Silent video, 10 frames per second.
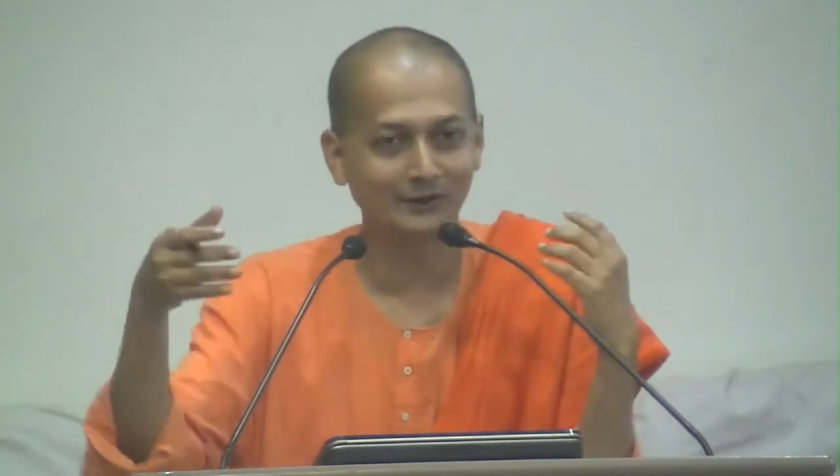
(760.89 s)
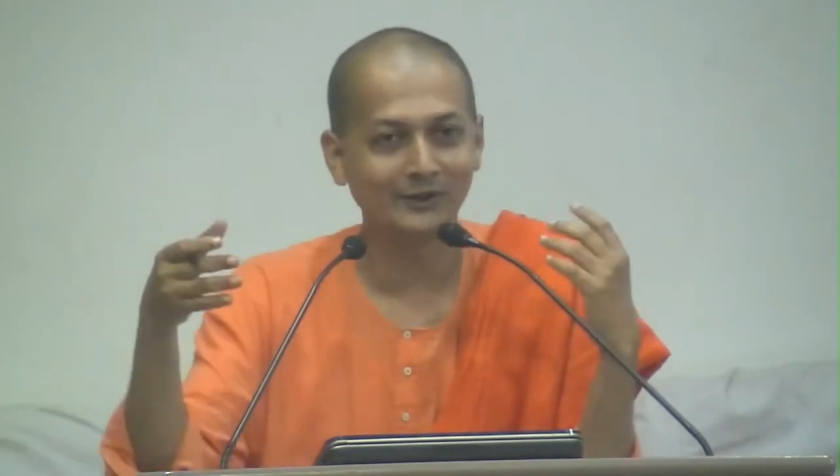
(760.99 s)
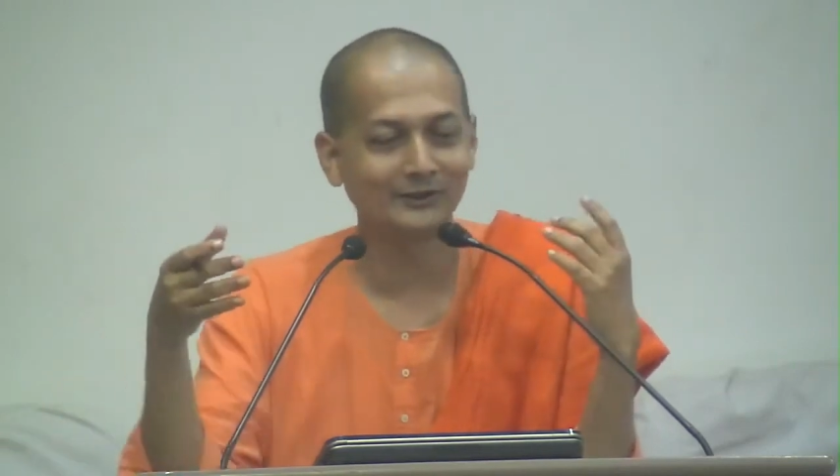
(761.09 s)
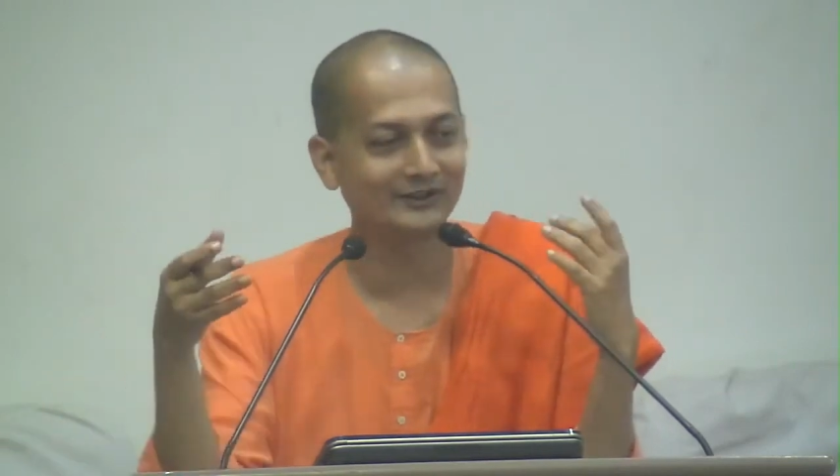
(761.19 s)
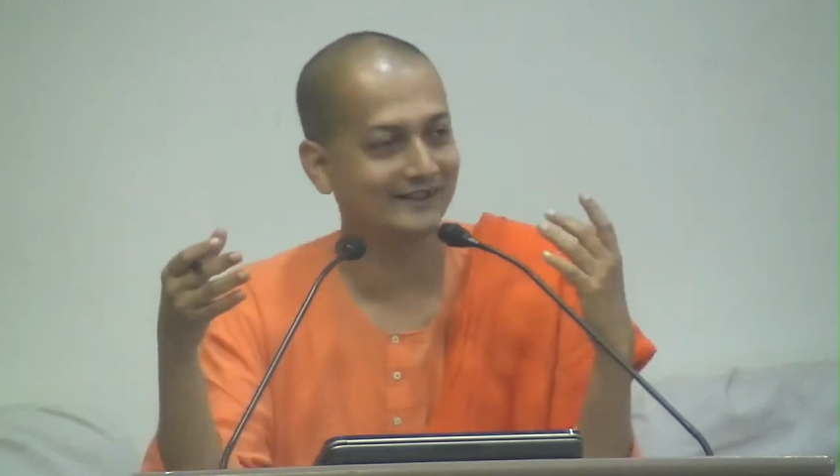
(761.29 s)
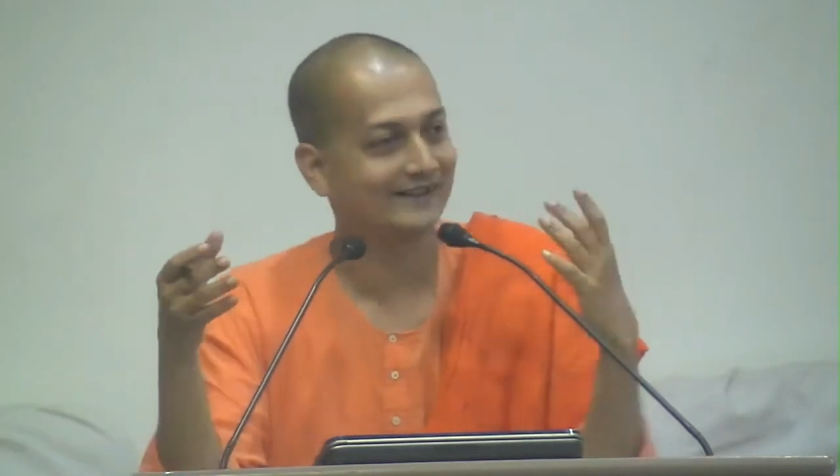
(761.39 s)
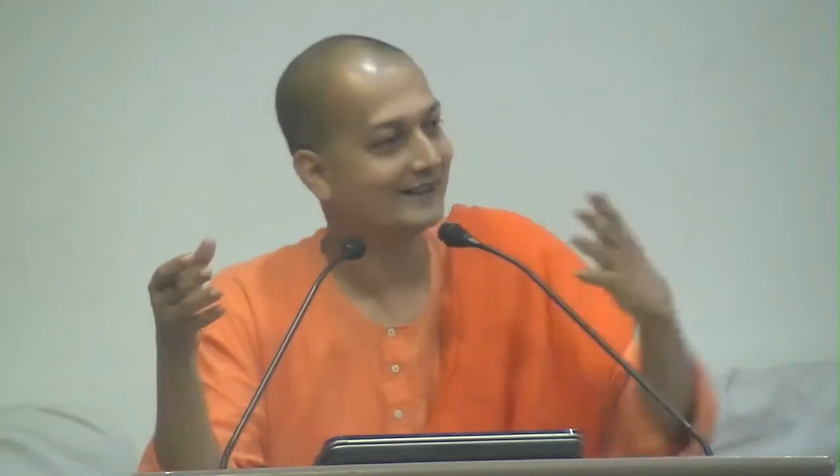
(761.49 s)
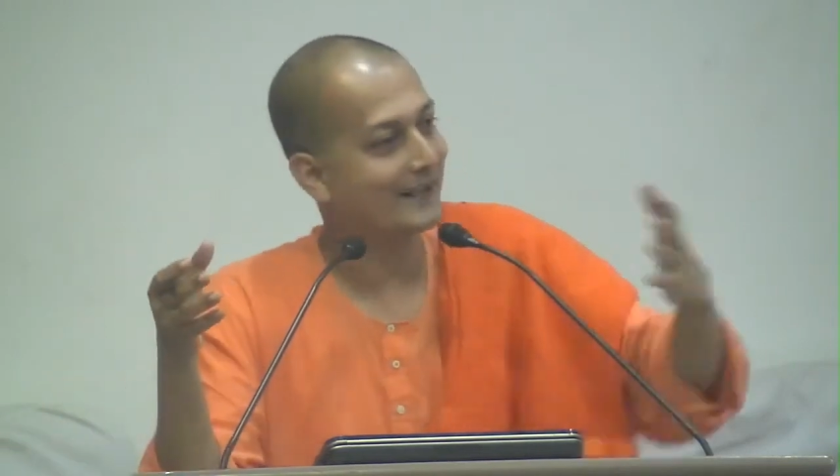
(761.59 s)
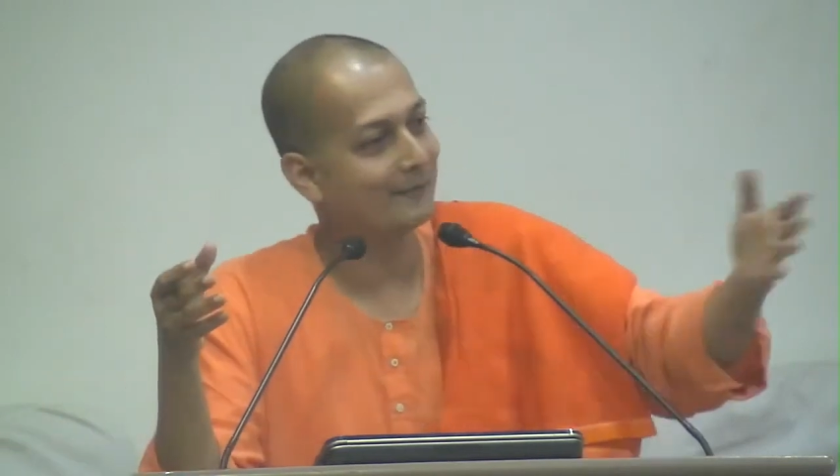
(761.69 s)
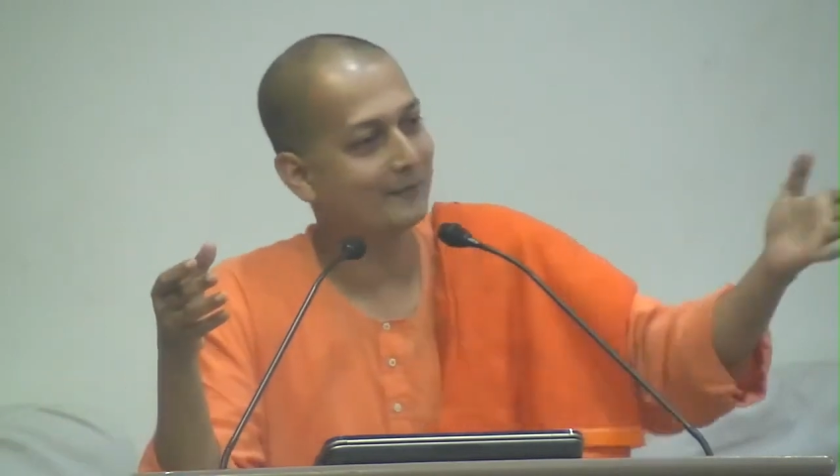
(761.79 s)
you know, says
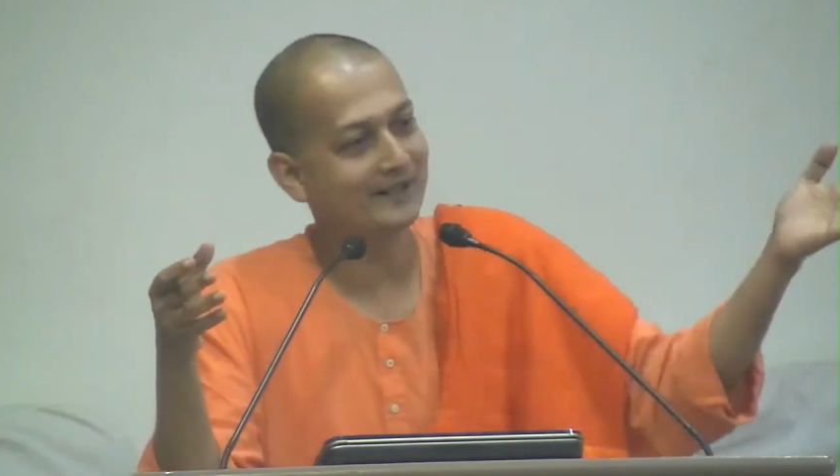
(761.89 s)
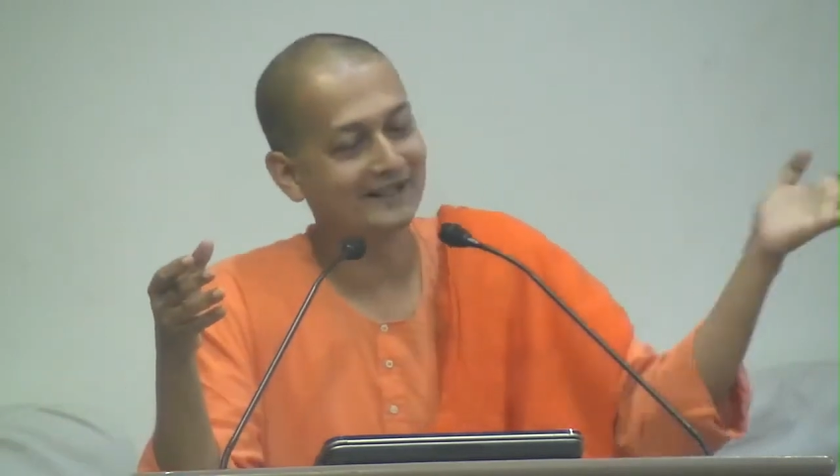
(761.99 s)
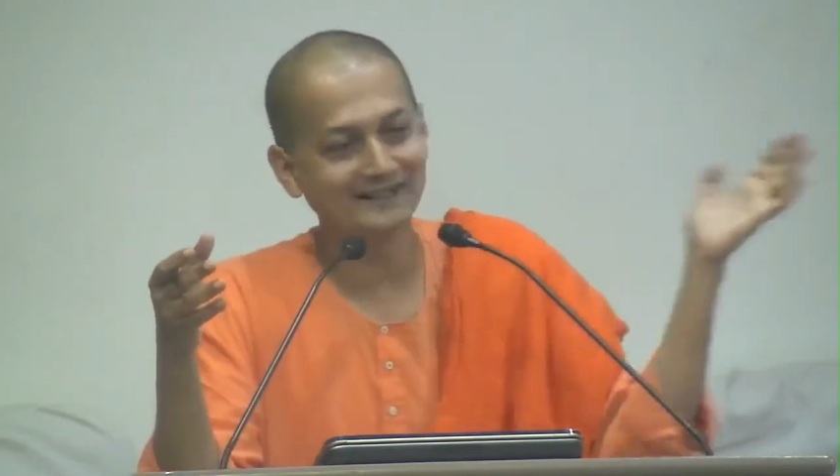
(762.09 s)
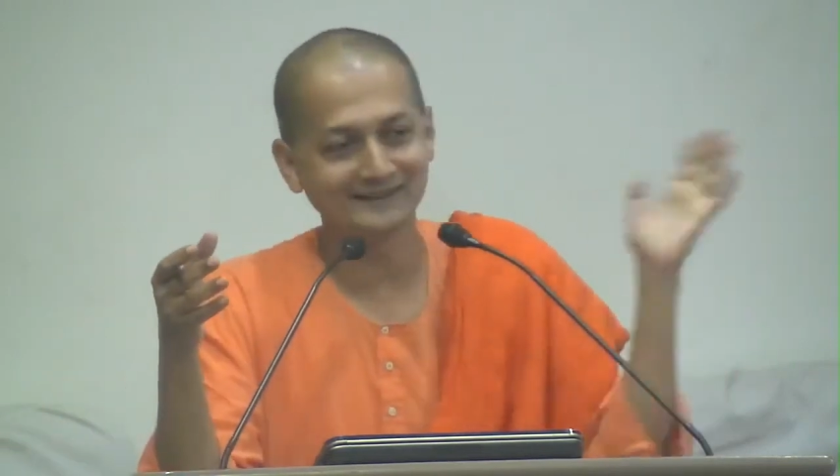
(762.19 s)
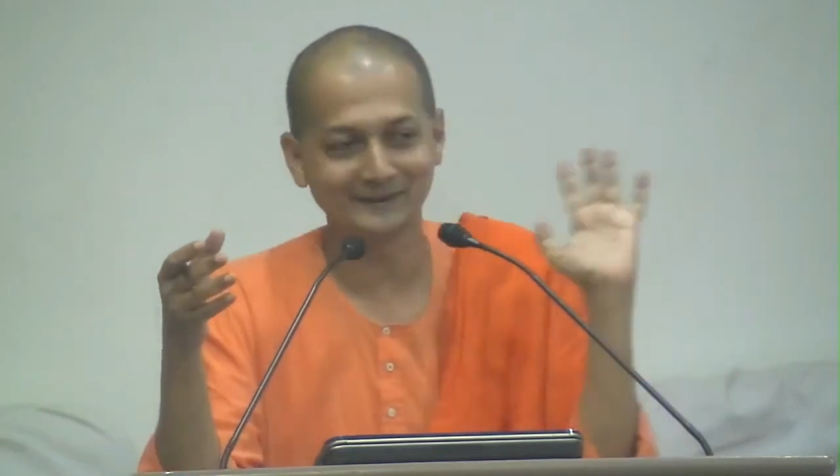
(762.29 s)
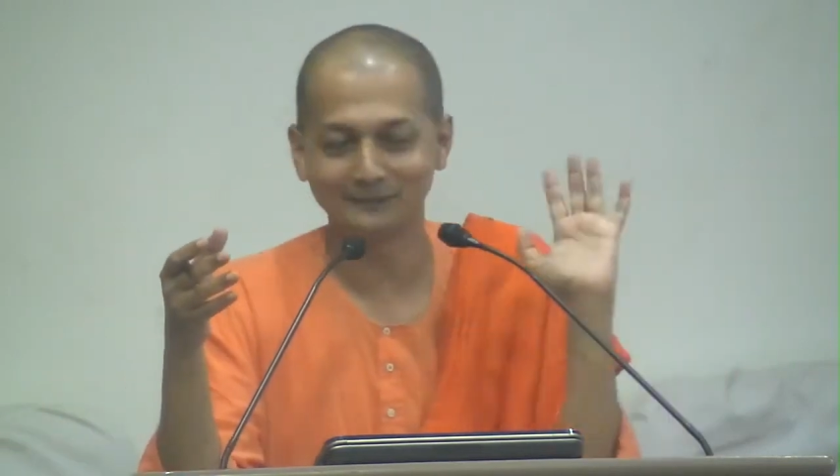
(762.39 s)
everybody else is a